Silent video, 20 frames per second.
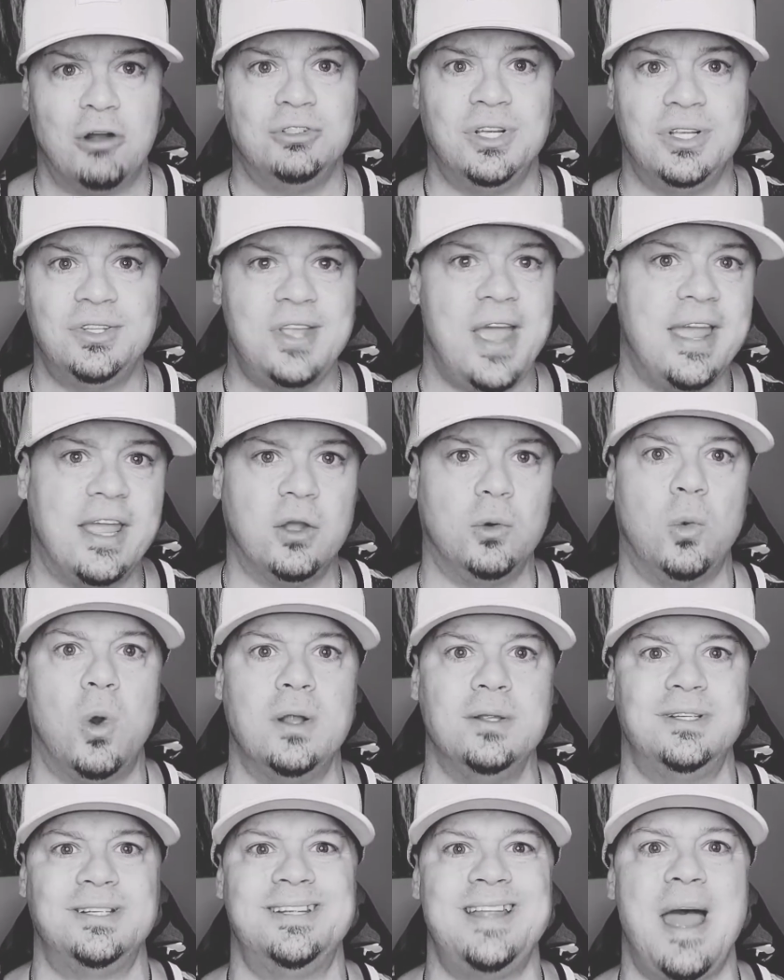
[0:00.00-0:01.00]
to take it
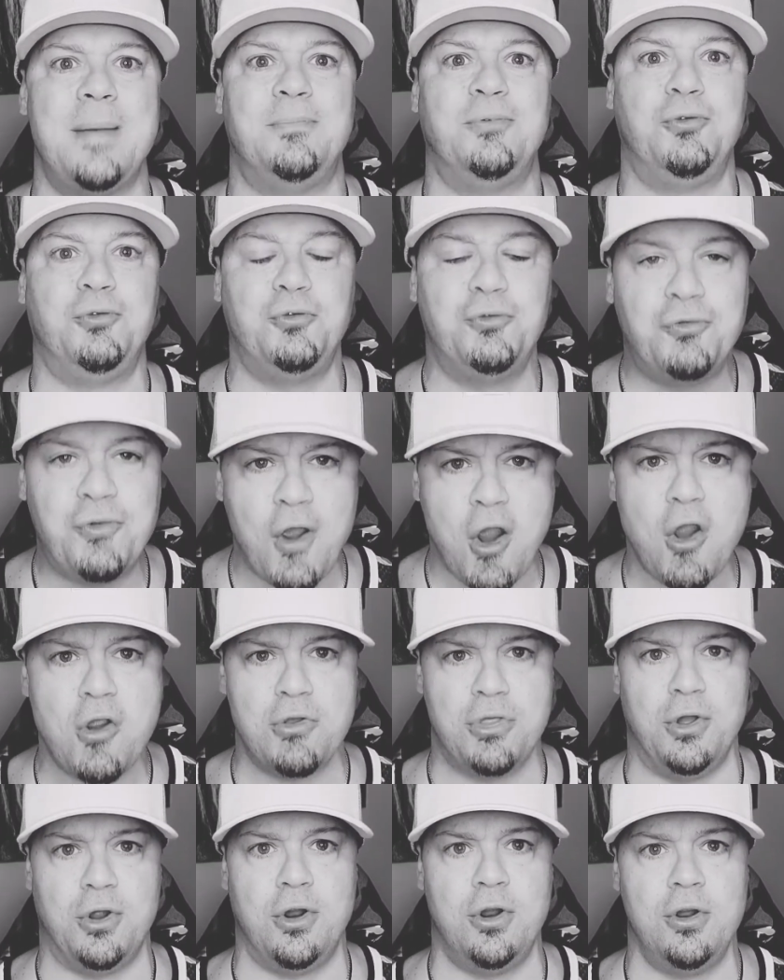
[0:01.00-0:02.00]
one step
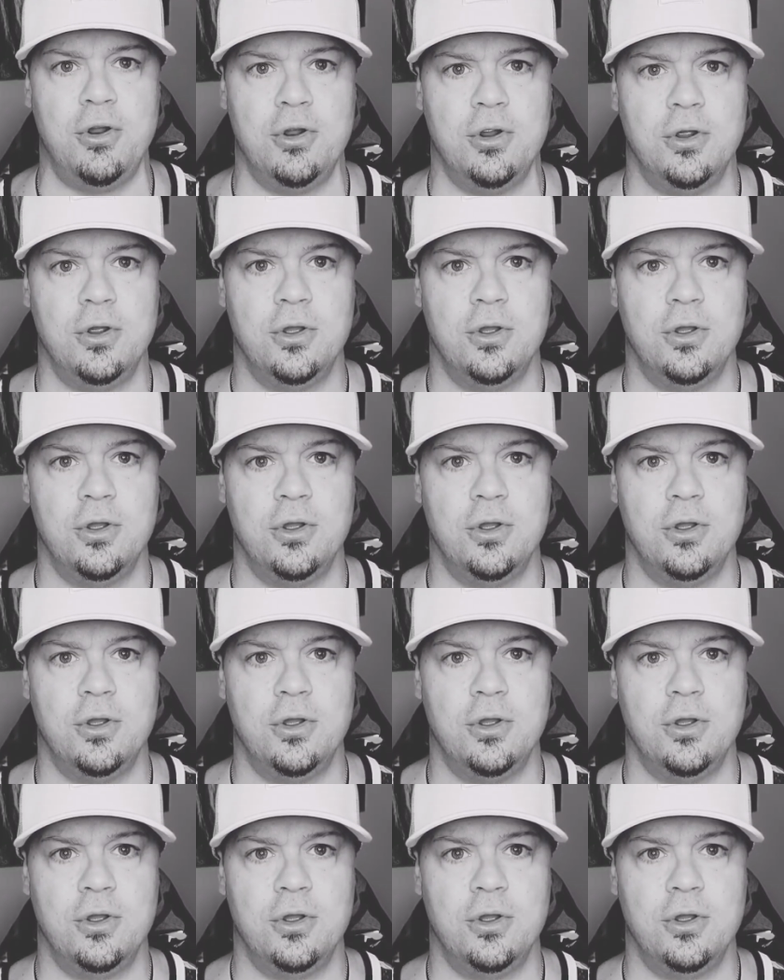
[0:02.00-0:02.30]
further,